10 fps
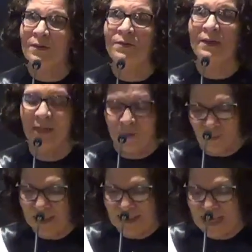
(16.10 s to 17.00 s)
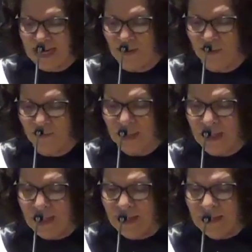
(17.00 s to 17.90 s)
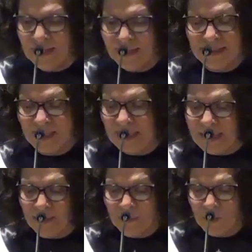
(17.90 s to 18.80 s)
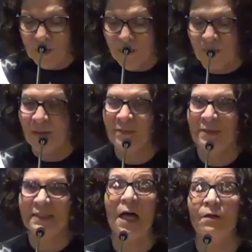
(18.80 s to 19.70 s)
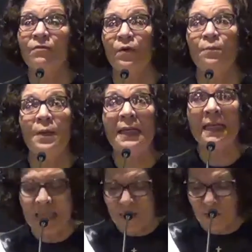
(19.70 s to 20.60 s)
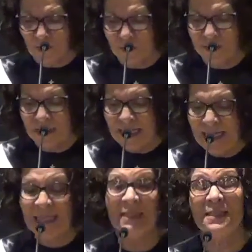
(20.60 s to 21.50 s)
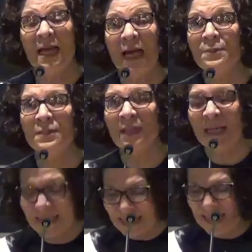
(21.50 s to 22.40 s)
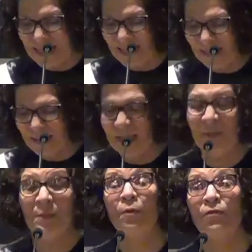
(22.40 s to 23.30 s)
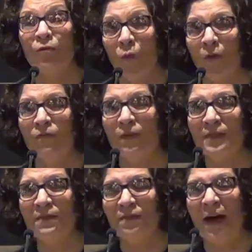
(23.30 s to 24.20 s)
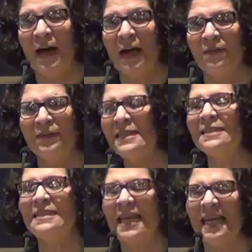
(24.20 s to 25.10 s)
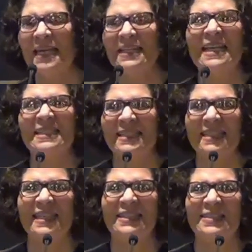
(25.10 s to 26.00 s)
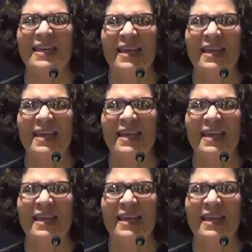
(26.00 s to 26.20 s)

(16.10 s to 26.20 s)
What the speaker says: are living in right now. This is a hymn that we've sung for many years in times like these, hymn number 455. Let's stand and sing